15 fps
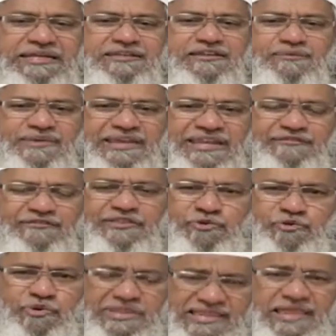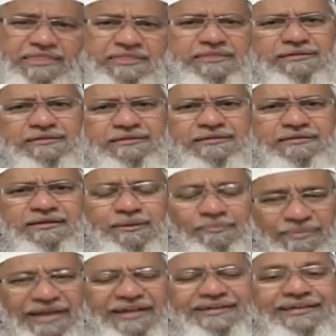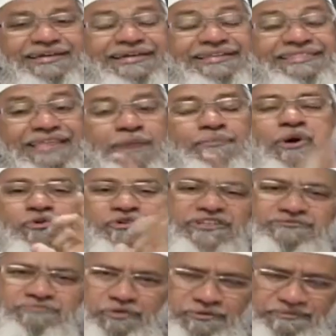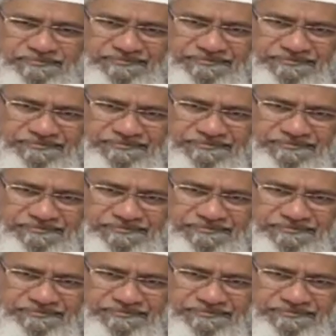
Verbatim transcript: remaining with you is less, but the amount is more.